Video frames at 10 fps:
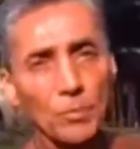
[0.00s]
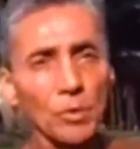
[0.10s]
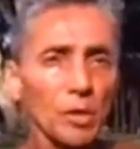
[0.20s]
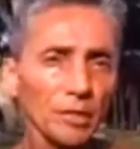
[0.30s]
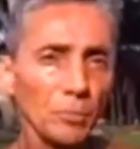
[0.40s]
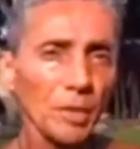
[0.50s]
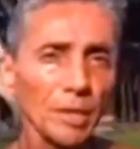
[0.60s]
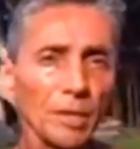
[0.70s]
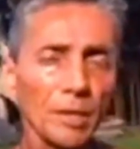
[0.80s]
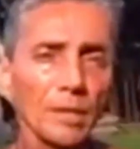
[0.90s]
look like the
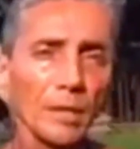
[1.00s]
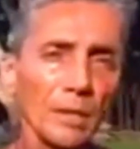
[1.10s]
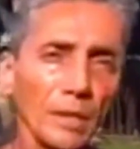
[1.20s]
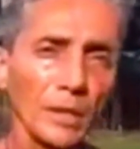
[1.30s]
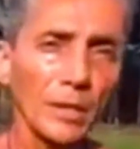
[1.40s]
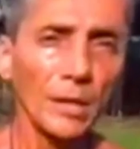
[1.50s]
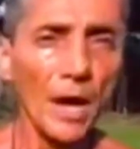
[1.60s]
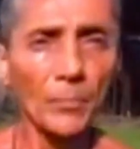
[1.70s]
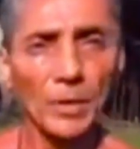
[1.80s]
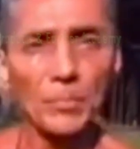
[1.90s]
pig. A
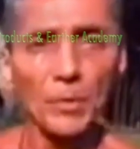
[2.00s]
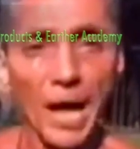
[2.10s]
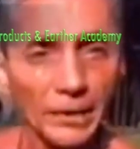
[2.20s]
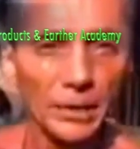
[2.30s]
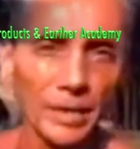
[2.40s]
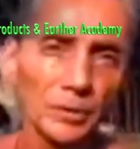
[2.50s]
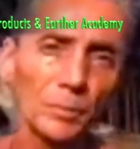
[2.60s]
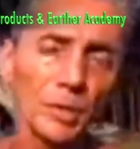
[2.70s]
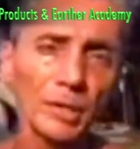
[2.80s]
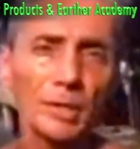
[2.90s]
lot of people acting like the
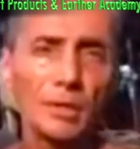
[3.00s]
pig.